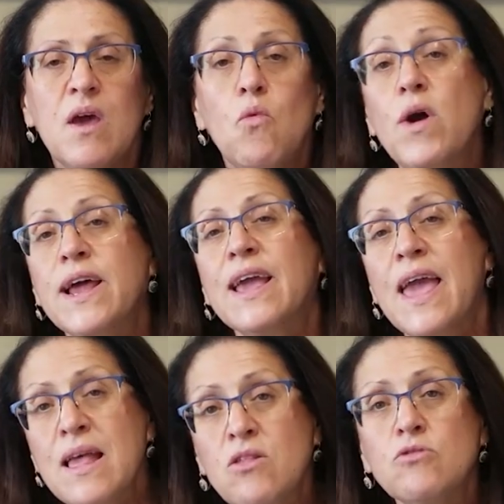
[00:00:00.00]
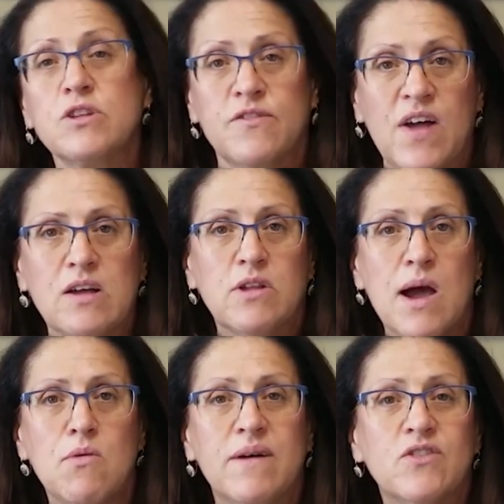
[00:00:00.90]
When a cancer is found,
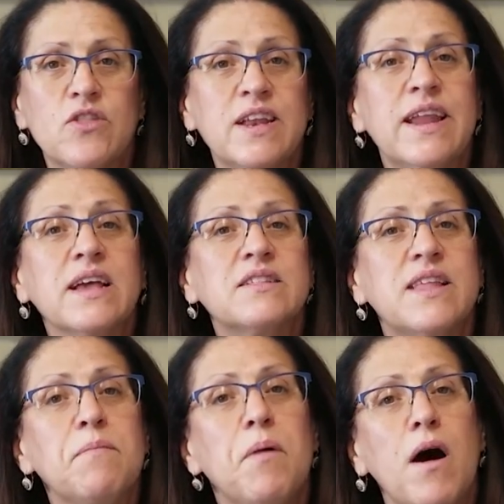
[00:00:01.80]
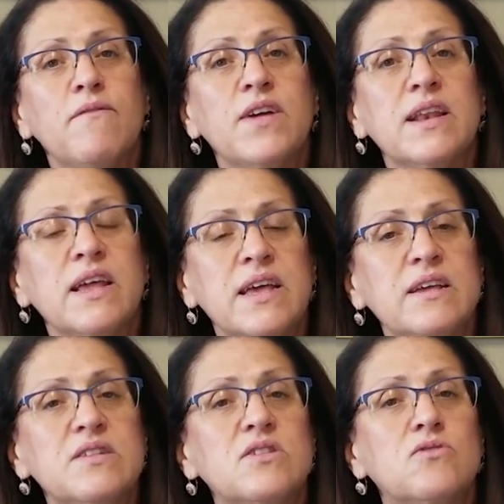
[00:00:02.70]
however, the next step often
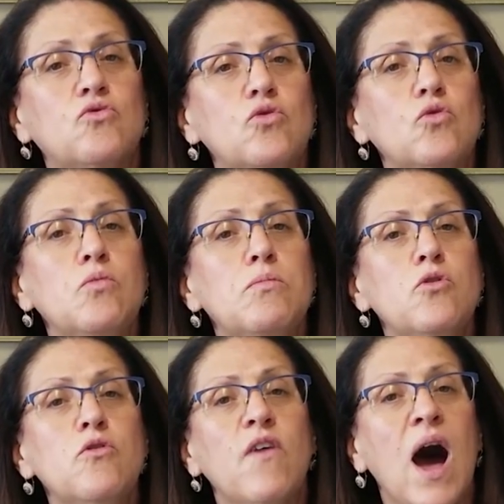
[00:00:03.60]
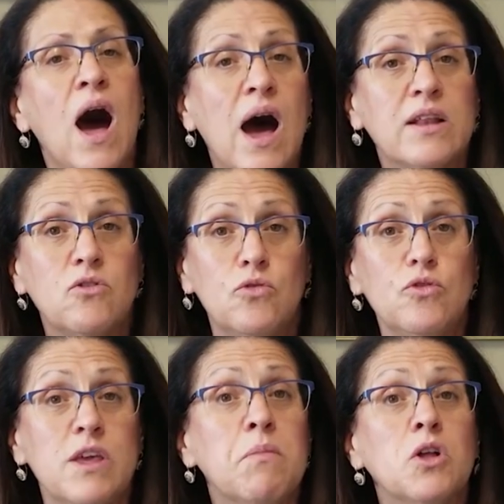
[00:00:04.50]
is to move on to
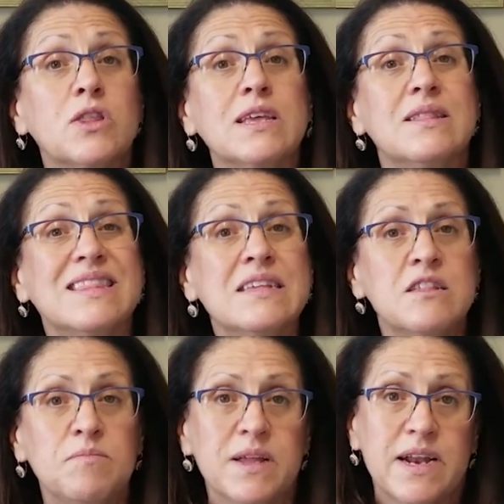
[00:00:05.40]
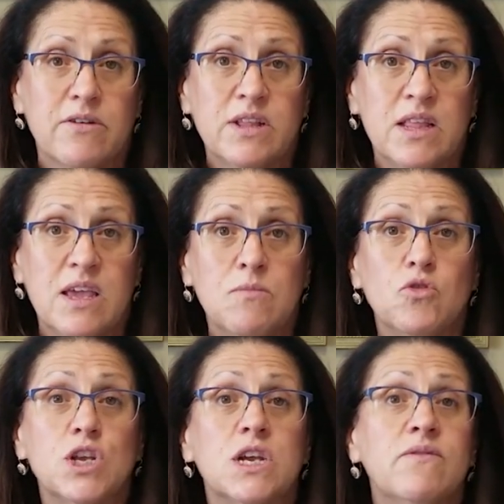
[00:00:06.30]
the multidisciplinary team,
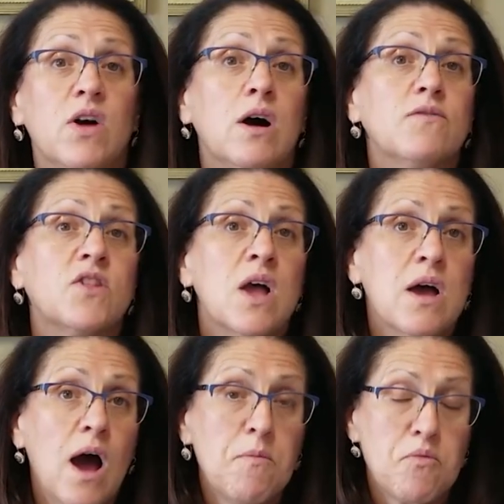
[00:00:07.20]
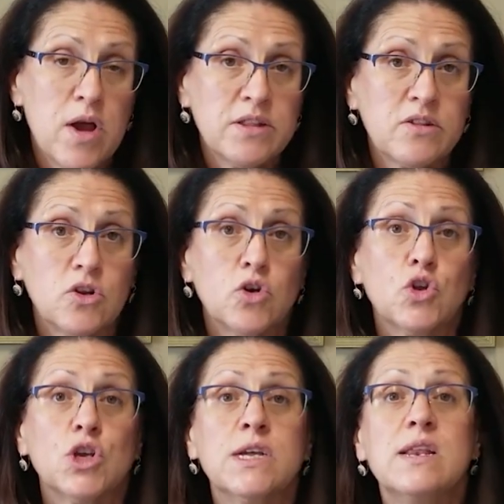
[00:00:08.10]
which involves a breast
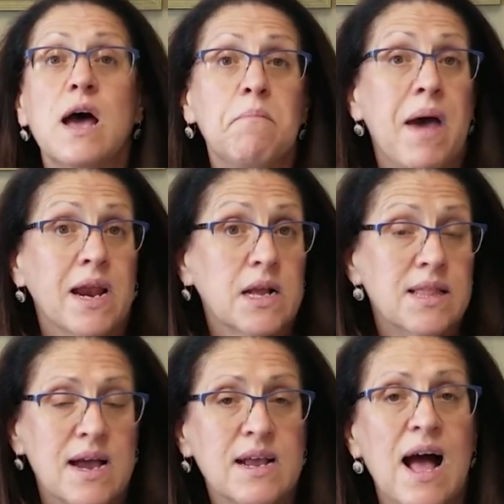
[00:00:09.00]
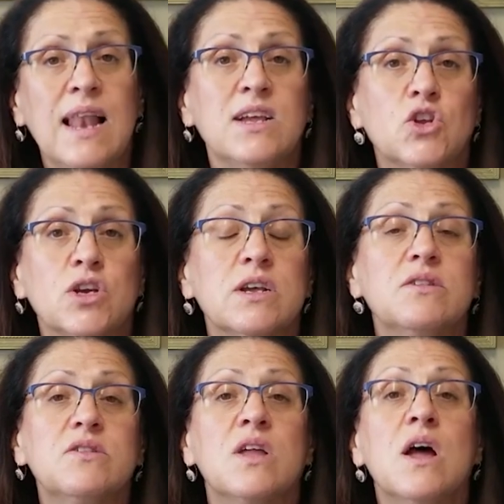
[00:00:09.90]
surgeon, a medical oncologist,